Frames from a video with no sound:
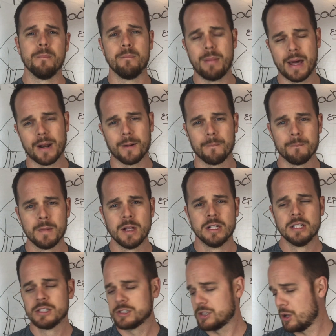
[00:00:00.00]
better.
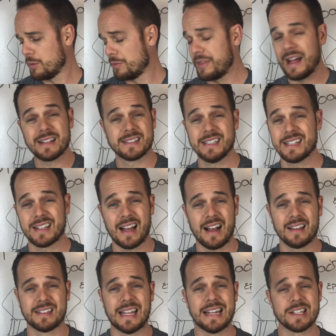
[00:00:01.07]
So that's it,
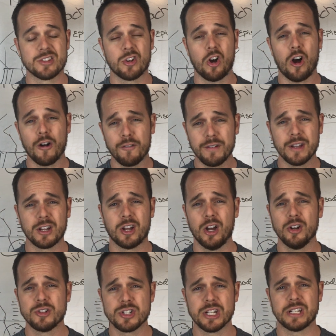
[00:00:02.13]
guys. That is coffee and
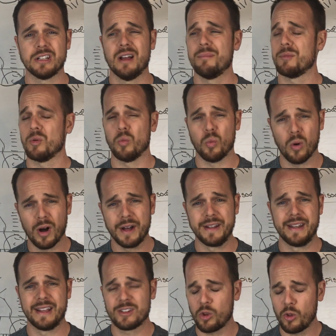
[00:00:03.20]
coaching number one.
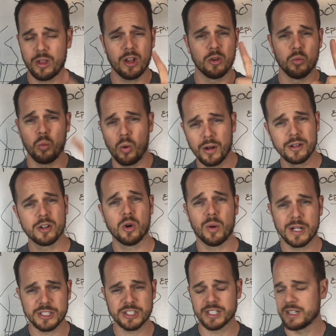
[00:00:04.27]
It's only on one
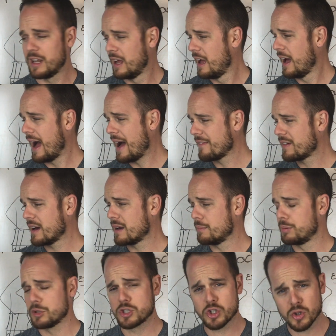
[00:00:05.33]
question. I've got a
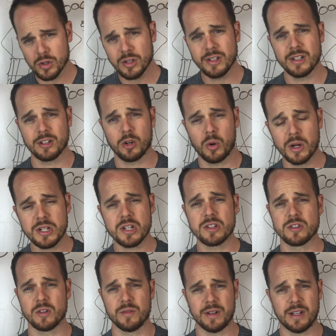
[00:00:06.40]
patrillion
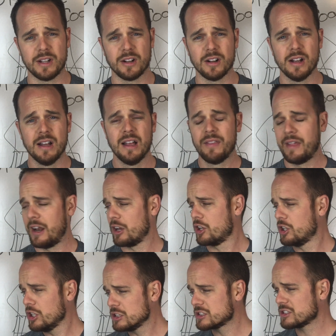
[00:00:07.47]
questions over here that I
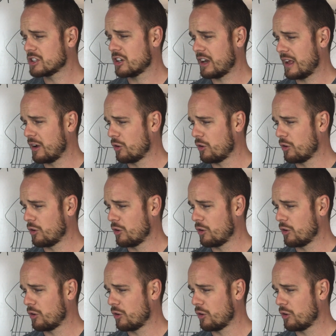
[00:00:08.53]
could start